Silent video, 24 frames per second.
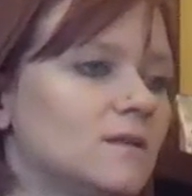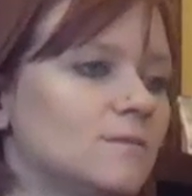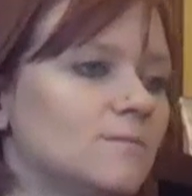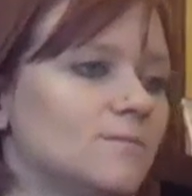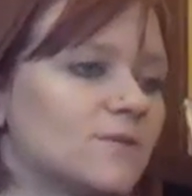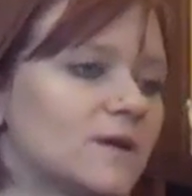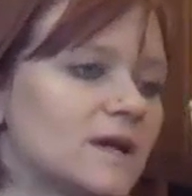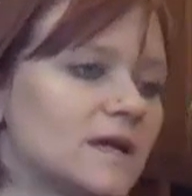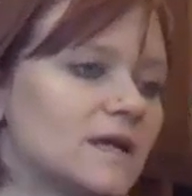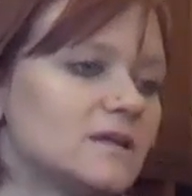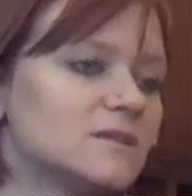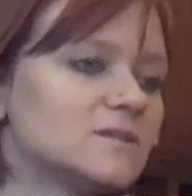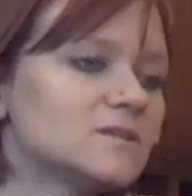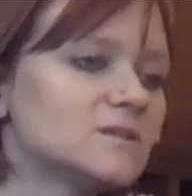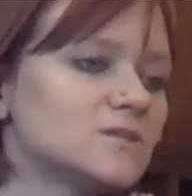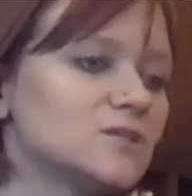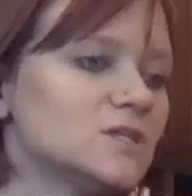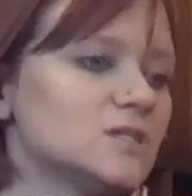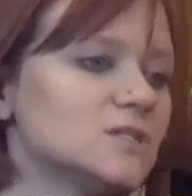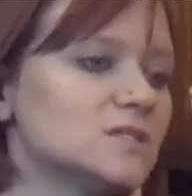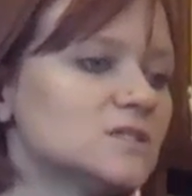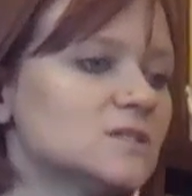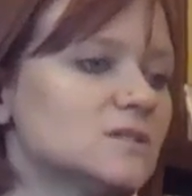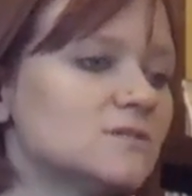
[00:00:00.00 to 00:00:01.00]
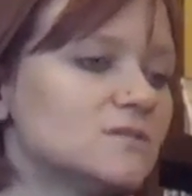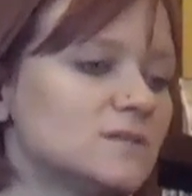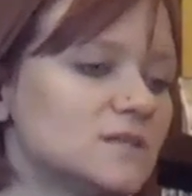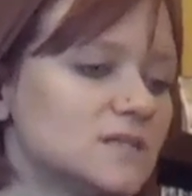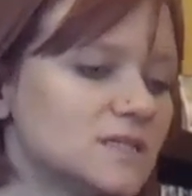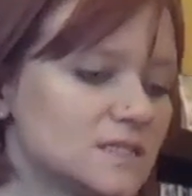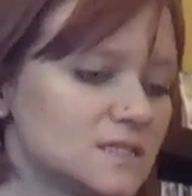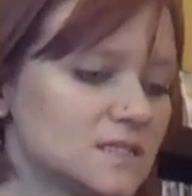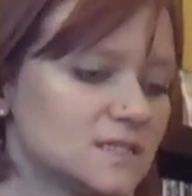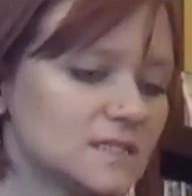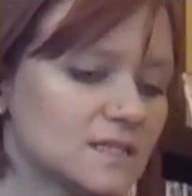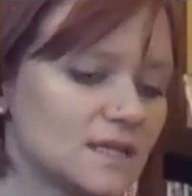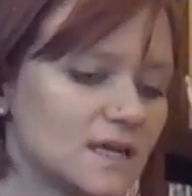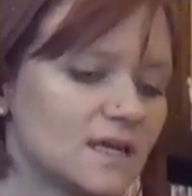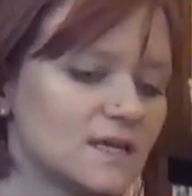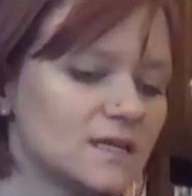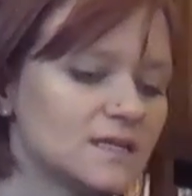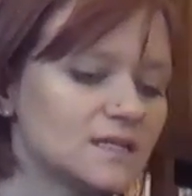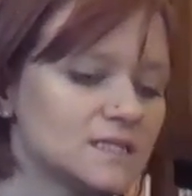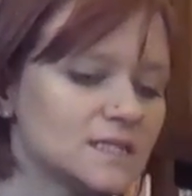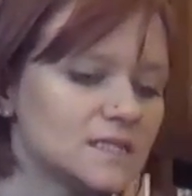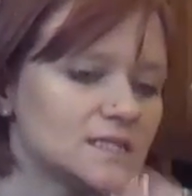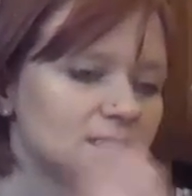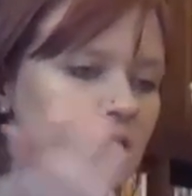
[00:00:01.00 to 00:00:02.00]
a little break. So just notice
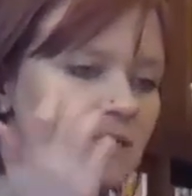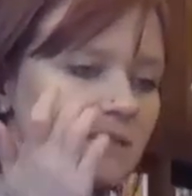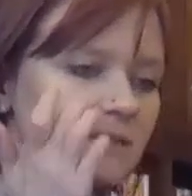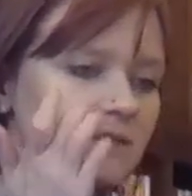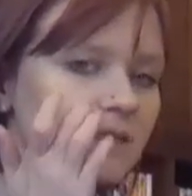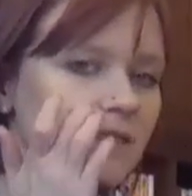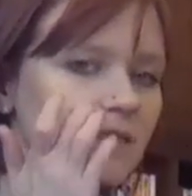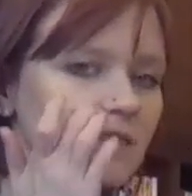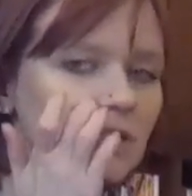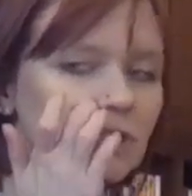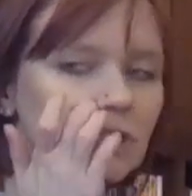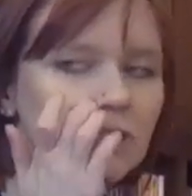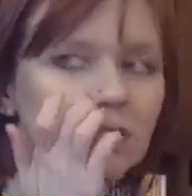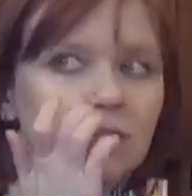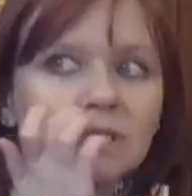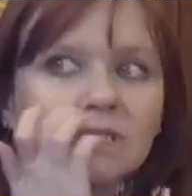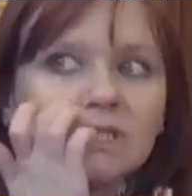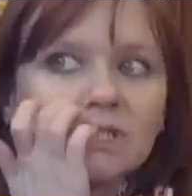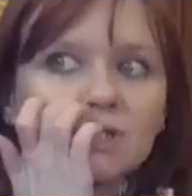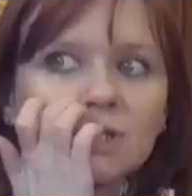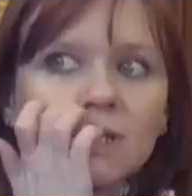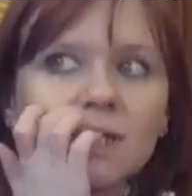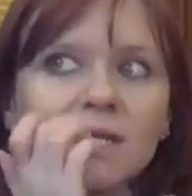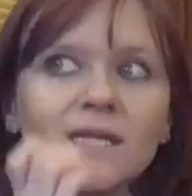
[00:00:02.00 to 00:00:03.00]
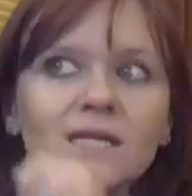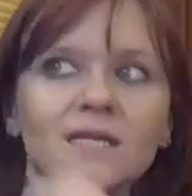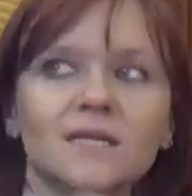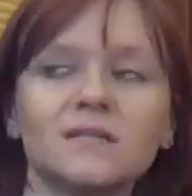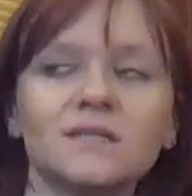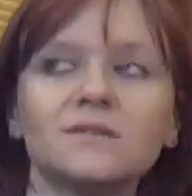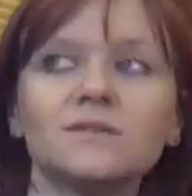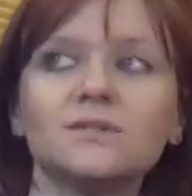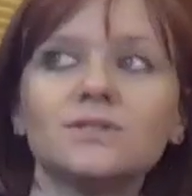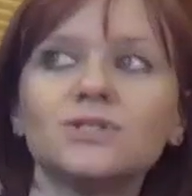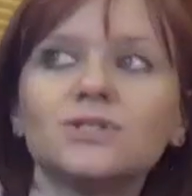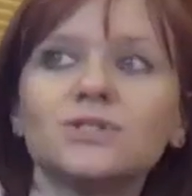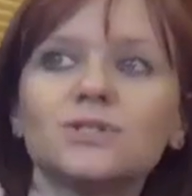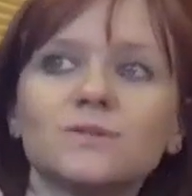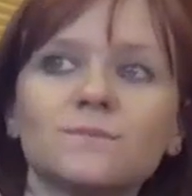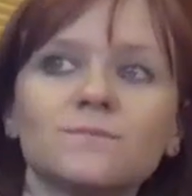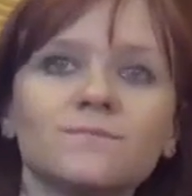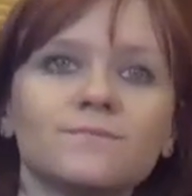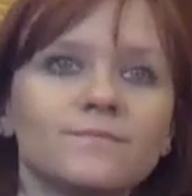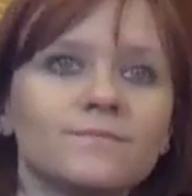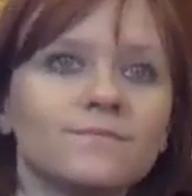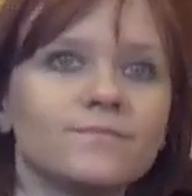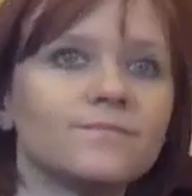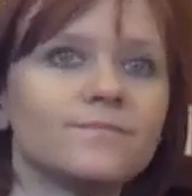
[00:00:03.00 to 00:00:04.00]
as the sensations change.
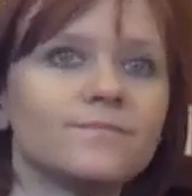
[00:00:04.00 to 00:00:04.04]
